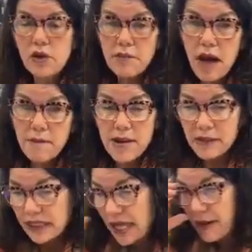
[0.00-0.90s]
So a
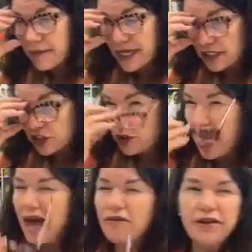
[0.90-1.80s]
pop-up club they
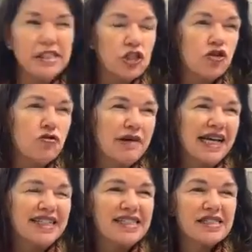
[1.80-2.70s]
do every two
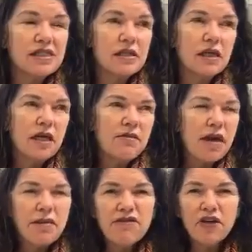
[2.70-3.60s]
months,
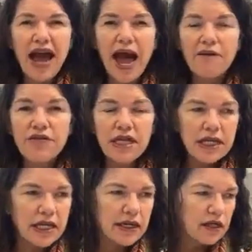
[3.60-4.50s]
maybe for half
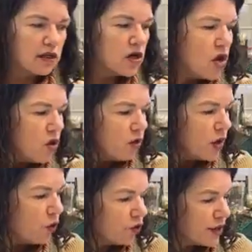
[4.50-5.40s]
the year.
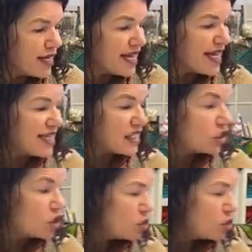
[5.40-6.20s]
We ordered it in